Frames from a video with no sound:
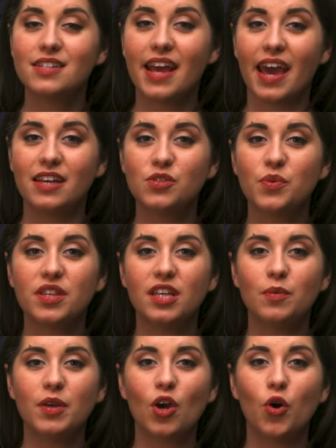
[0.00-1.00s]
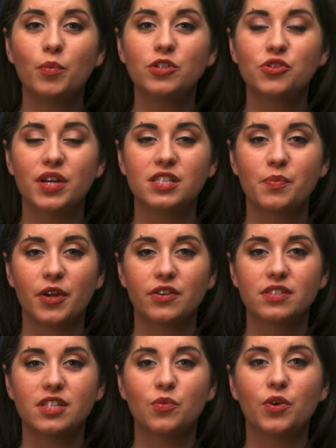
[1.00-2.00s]
in hand with keeping open
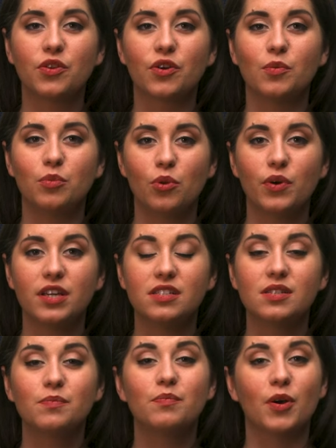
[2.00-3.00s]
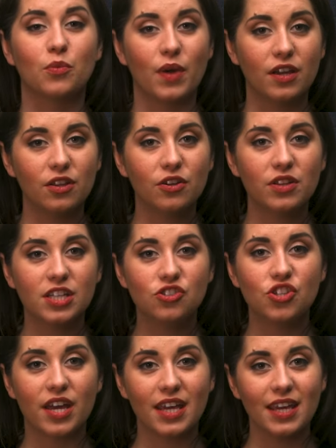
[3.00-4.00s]
transparency with your employees, but regularly
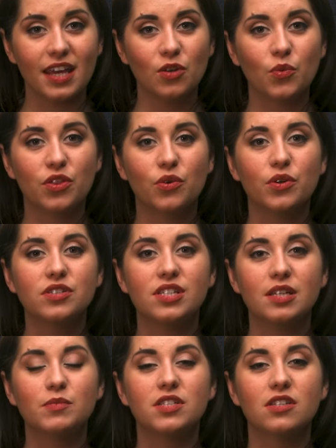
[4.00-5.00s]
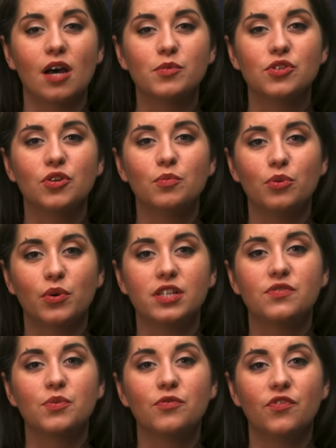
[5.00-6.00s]
checking in with your team stops your
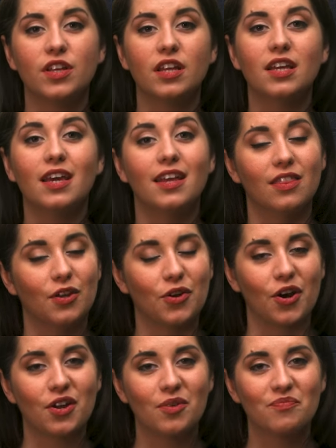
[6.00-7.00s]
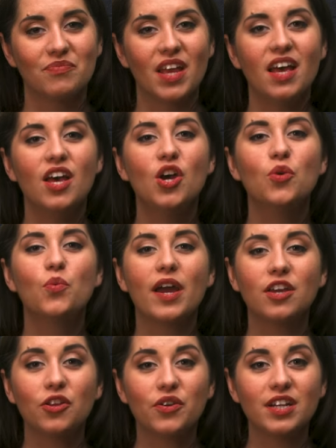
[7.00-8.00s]
employees from feeling in the dark.
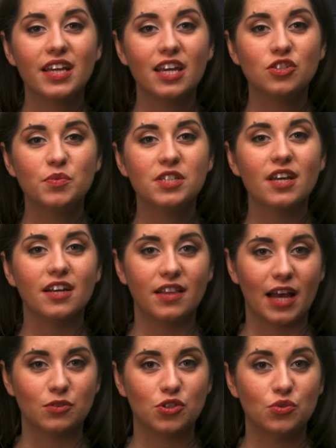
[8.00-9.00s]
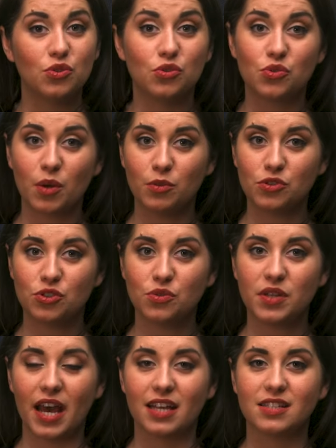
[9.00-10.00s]
Regular engagement allows you to
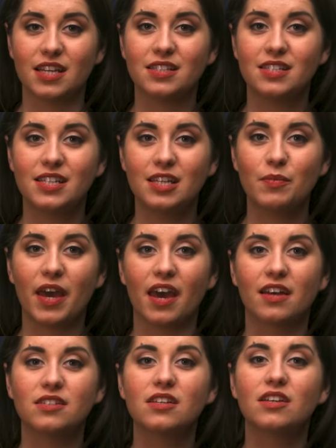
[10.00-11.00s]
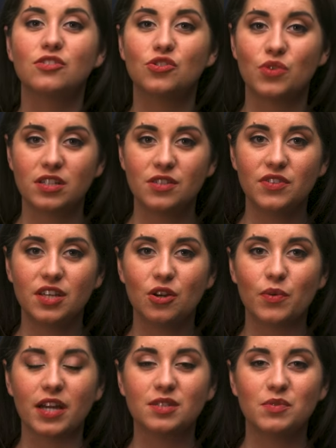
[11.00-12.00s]
troubleshoot as a team and constructively
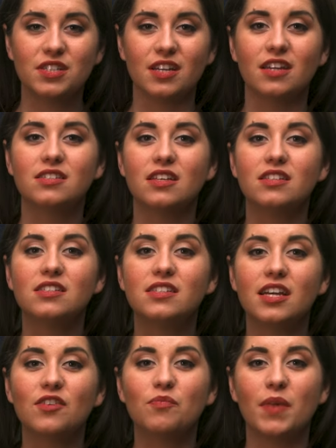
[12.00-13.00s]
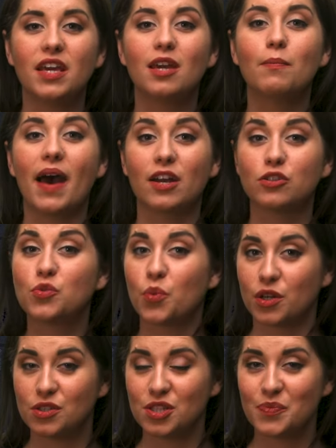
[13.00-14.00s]
correct mistakes instead of making matters
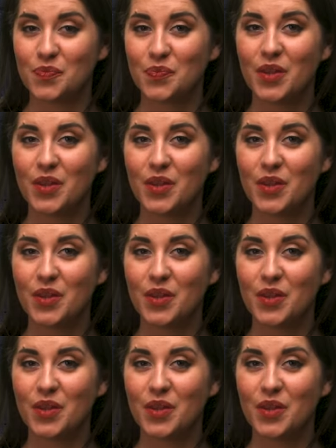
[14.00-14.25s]
worse.